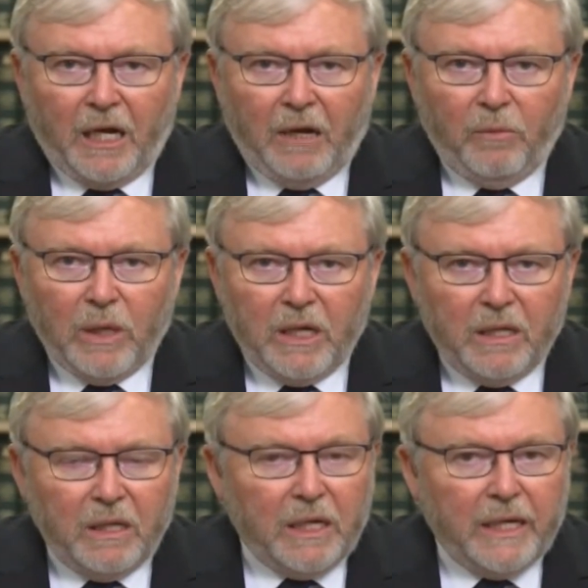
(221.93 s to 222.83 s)

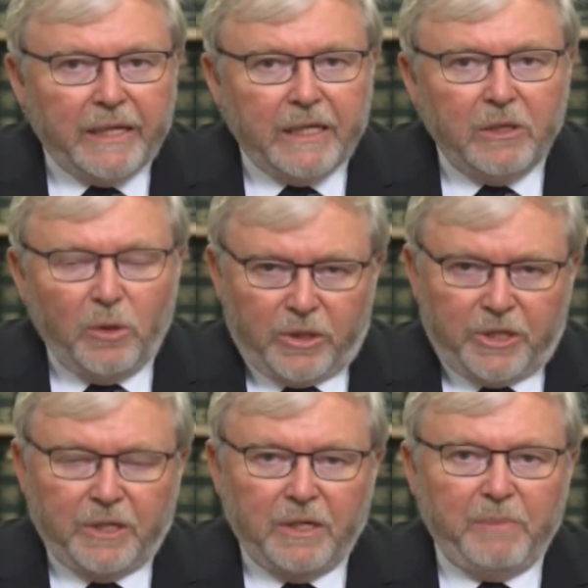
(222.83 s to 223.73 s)
Well, look,
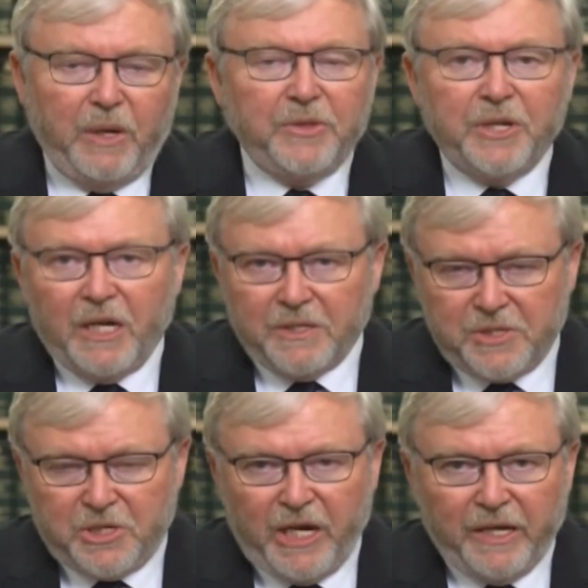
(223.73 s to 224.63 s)
uh, both the United
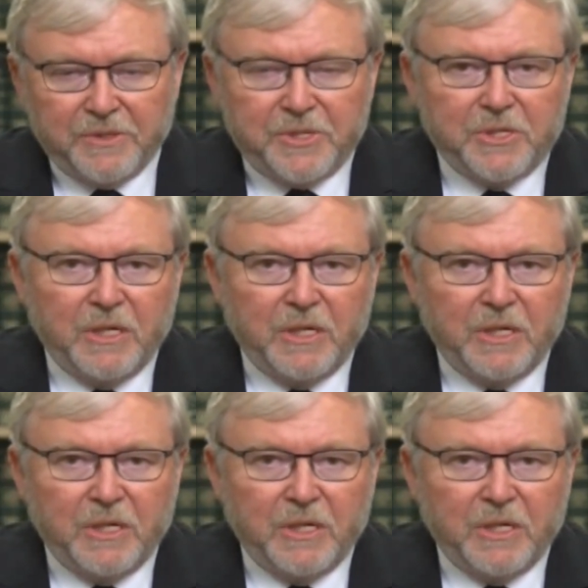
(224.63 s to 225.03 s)
States